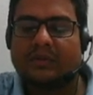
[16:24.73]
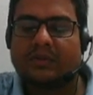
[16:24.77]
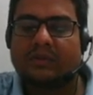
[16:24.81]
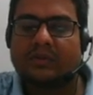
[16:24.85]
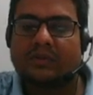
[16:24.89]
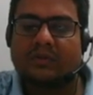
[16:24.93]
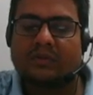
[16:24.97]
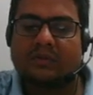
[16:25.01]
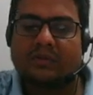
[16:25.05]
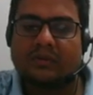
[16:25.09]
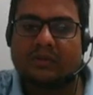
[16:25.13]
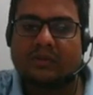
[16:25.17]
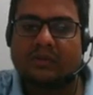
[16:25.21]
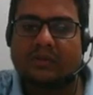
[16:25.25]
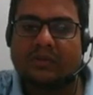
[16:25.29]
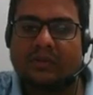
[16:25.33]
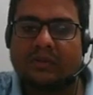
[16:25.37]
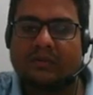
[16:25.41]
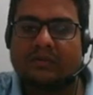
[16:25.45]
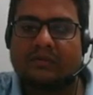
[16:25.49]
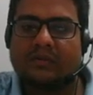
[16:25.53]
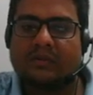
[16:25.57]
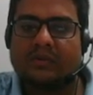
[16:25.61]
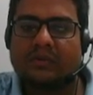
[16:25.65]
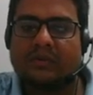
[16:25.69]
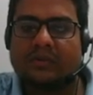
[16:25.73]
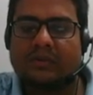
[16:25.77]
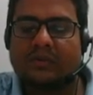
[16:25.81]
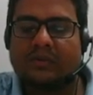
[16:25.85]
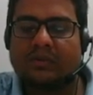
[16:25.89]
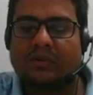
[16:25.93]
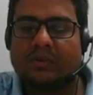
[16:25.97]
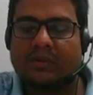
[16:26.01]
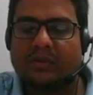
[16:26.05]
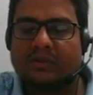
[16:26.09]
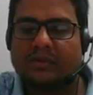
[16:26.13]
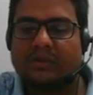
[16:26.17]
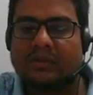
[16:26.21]
So therefore
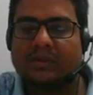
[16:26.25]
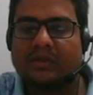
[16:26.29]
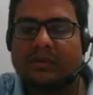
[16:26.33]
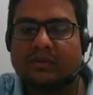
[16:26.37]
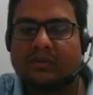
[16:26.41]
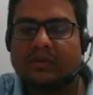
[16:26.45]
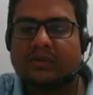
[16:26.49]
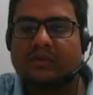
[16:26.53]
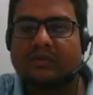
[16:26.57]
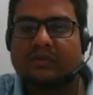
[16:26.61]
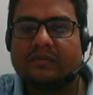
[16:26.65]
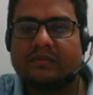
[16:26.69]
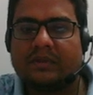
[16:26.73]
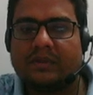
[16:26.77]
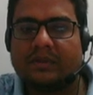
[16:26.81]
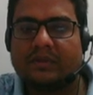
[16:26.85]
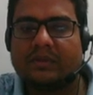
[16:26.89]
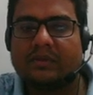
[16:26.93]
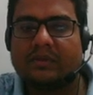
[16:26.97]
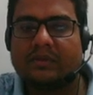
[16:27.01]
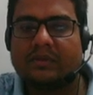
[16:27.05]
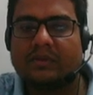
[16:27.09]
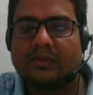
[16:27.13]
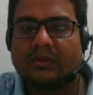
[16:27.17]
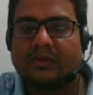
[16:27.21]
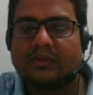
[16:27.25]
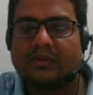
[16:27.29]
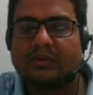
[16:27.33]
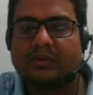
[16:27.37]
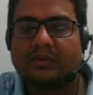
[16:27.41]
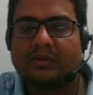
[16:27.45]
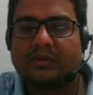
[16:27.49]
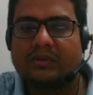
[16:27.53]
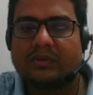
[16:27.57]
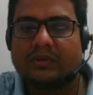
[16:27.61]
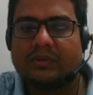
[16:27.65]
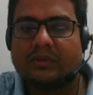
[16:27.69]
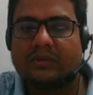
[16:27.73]
cos theta cos phi
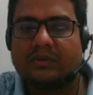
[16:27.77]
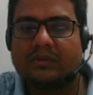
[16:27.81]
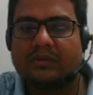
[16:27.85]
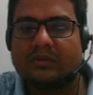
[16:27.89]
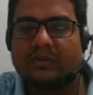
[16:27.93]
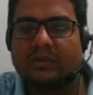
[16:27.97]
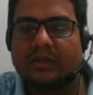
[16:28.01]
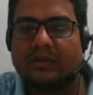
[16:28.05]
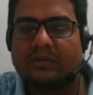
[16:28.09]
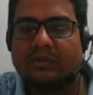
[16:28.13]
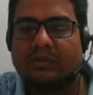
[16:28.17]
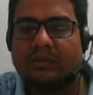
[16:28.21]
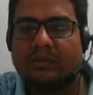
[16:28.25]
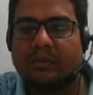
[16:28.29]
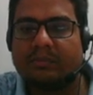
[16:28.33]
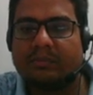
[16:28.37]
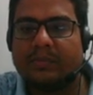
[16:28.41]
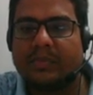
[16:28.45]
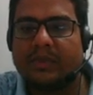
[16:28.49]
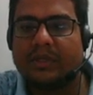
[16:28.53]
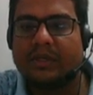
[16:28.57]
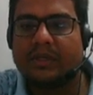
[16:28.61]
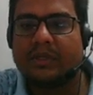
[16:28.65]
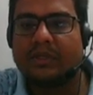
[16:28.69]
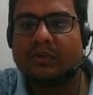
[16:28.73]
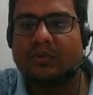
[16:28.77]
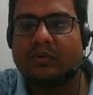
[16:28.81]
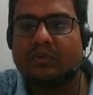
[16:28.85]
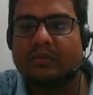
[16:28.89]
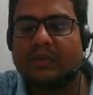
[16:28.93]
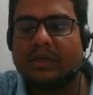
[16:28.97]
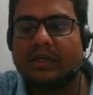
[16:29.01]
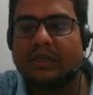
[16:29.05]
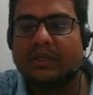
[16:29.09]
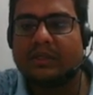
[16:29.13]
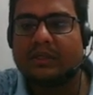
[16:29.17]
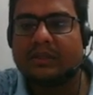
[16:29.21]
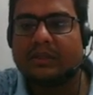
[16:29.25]
so that will be PQ
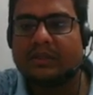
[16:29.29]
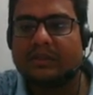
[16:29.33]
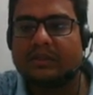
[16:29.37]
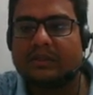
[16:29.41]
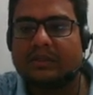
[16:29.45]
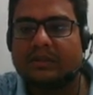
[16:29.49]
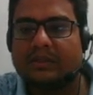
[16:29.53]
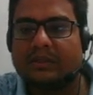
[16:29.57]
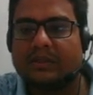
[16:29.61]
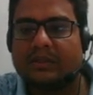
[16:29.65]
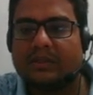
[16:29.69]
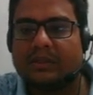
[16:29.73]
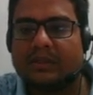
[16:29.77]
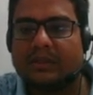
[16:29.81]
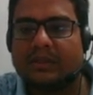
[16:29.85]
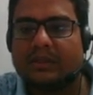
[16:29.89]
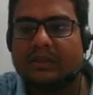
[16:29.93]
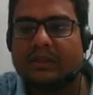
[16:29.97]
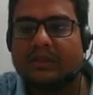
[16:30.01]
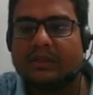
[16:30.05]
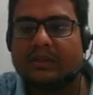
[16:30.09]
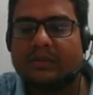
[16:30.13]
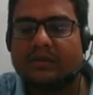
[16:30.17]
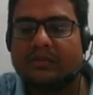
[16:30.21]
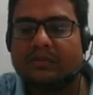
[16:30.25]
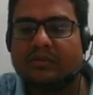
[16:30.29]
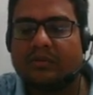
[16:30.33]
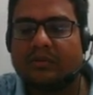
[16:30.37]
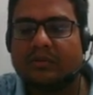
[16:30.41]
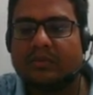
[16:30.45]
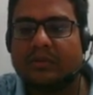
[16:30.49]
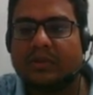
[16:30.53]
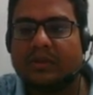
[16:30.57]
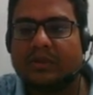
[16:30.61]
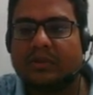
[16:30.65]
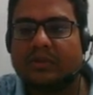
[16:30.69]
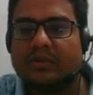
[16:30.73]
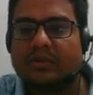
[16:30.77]
minus, this will
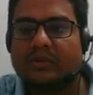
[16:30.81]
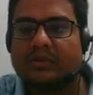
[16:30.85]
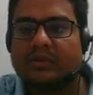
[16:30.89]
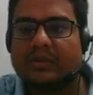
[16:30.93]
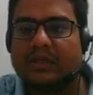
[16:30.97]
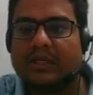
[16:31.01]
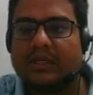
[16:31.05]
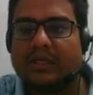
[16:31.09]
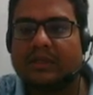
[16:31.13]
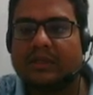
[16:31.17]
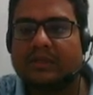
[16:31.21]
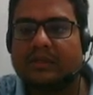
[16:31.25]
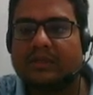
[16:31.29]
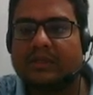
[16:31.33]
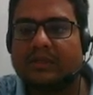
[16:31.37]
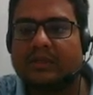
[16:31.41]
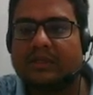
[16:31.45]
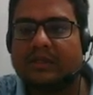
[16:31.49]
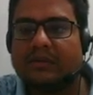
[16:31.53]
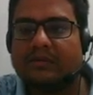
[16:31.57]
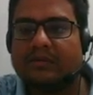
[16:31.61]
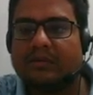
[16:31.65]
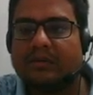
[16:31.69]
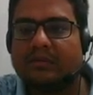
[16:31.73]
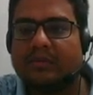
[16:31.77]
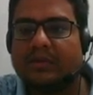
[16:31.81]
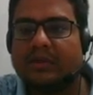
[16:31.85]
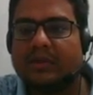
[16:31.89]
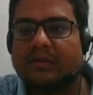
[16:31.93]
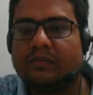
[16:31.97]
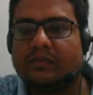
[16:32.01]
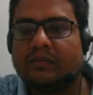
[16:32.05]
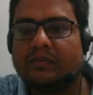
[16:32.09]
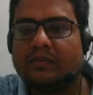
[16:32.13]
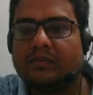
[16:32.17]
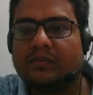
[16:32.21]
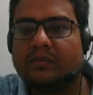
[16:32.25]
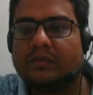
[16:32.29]
be sin theta will be
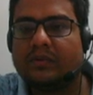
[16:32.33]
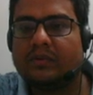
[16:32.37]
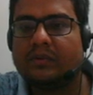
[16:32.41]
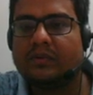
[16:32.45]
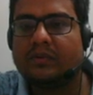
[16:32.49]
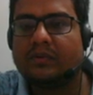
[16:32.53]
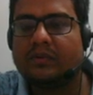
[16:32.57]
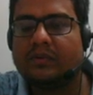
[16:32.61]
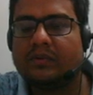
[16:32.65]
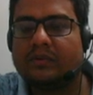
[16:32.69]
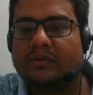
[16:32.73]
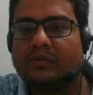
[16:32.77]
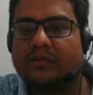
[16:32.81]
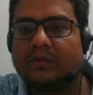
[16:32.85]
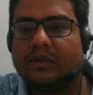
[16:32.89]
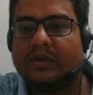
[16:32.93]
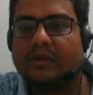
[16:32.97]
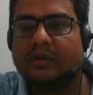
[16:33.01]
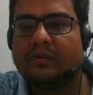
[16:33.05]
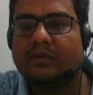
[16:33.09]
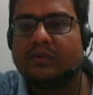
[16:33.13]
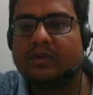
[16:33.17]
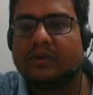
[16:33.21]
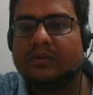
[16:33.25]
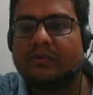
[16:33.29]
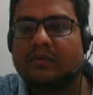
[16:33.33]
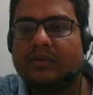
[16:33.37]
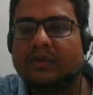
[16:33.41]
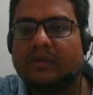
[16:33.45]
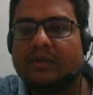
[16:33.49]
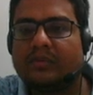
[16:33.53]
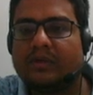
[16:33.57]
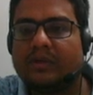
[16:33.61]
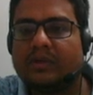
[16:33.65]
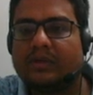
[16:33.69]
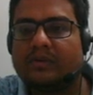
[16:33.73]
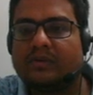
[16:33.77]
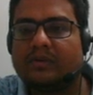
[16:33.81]
square root of 1
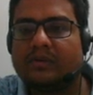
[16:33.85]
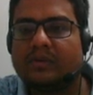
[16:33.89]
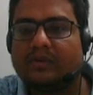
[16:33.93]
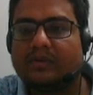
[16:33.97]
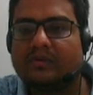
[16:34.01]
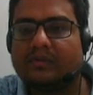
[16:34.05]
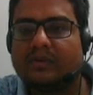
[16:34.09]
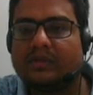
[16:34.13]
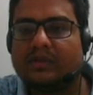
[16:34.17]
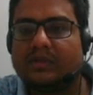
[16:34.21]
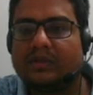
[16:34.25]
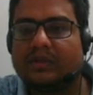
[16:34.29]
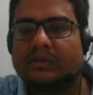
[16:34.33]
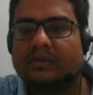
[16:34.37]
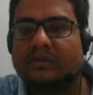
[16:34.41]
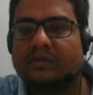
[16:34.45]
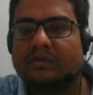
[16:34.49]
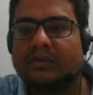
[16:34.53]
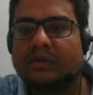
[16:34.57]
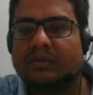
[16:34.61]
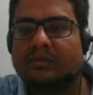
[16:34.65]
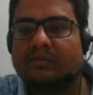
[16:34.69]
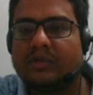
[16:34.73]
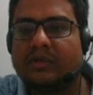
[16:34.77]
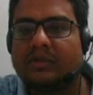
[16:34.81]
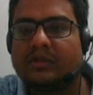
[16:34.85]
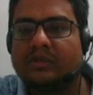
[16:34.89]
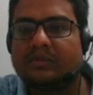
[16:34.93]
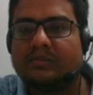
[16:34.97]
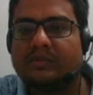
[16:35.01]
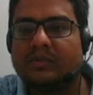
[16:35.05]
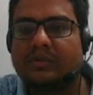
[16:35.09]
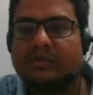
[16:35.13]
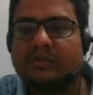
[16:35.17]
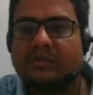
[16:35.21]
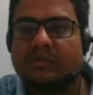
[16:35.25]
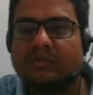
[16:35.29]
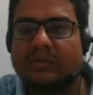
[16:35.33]
minus cos square theta, so 1 minus P
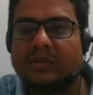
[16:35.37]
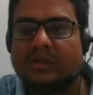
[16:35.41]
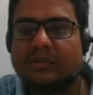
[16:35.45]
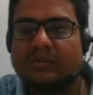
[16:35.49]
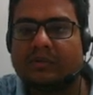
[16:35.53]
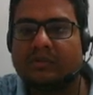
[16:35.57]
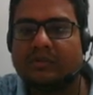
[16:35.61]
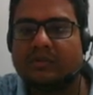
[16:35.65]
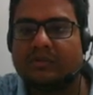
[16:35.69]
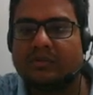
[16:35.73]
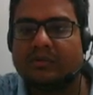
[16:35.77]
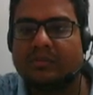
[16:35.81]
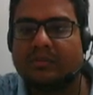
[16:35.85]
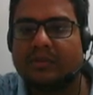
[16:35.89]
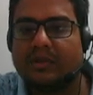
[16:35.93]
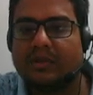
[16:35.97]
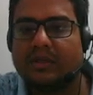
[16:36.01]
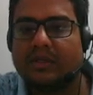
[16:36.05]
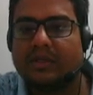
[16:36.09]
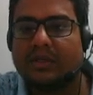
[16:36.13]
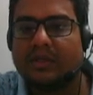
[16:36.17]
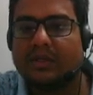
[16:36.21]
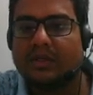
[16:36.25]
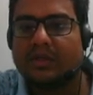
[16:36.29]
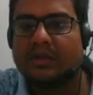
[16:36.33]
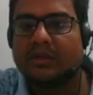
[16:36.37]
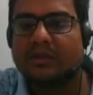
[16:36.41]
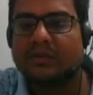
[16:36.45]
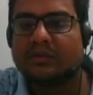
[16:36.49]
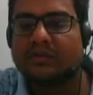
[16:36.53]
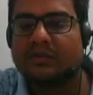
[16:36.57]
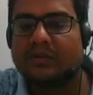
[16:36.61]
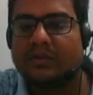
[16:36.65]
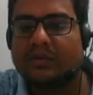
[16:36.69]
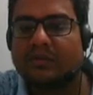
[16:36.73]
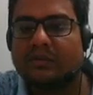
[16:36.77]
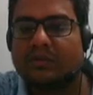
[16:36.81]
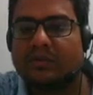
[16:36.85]
square, so this will be
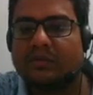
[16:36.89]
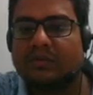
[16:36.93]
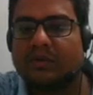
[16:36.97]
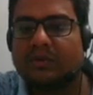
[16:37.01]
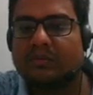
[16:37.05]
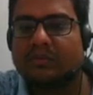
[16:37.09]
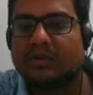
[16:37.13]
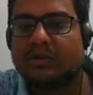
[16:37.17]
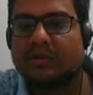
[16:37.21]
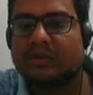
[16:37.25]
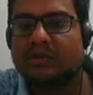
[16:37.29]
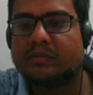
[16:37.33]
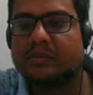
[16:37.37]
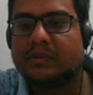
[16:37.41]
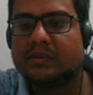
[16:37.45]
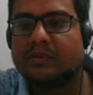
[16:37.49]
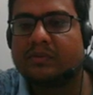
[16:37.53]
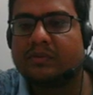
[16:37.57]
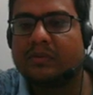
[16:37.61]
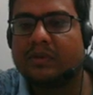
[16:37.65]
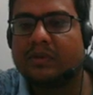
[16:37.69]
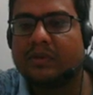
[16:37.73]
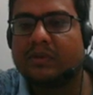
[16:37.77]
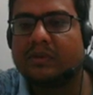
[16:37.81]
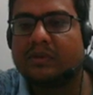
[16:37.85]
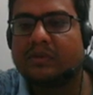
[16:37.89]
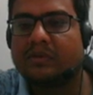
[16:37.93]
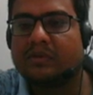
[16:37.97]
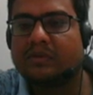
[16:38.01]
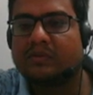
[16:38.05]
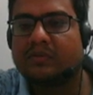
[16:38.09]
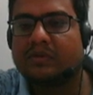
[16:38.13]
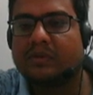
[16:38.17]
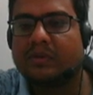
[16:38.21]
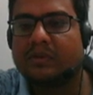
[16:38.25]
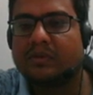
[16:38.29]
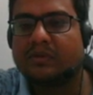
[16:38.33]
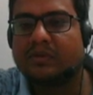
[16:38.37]
square root of 1 minus P square into
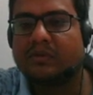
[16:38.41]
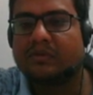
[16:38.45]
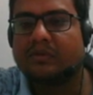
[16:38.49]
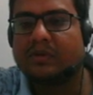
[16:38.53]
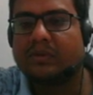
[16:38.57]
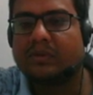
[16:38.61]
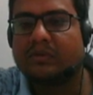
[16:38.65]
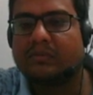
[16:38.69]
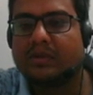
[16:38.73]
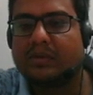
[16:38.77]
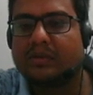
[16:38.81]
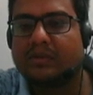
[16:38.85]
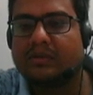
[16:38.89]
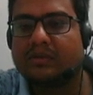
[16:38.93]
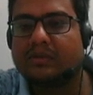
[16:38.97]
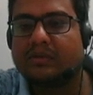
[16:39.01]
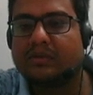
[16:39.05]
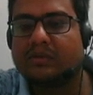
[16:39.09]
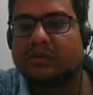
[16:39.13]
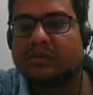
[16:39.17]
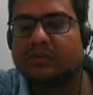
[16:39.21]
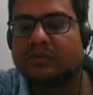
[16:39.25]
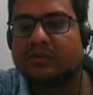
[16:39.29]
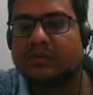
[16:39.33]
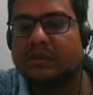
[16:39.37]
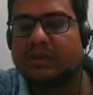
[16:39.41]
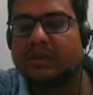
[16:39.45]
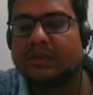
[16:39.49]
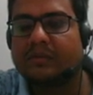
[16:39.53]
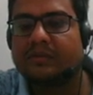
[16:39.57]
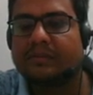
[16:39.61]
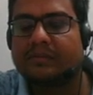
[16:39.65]
square root of 1 minus Q square.